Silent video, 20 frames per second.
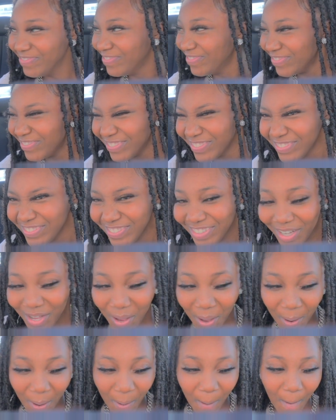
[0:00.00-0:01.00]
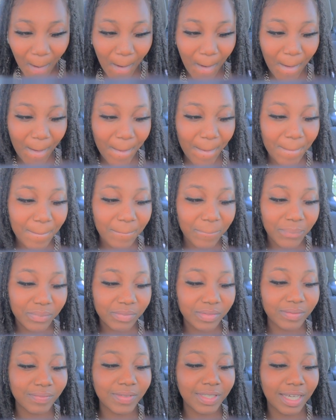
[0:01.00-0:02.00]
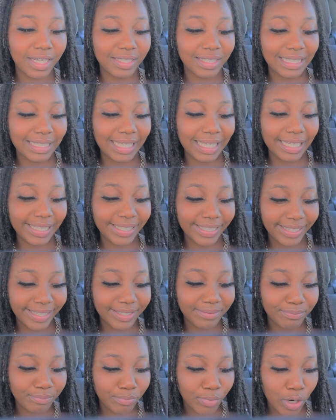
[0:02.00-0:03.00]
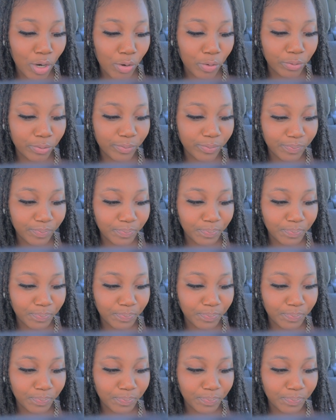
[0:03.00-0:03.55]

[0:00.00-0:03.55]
Alright, I'm fuck with you. Yeah, sis, bro.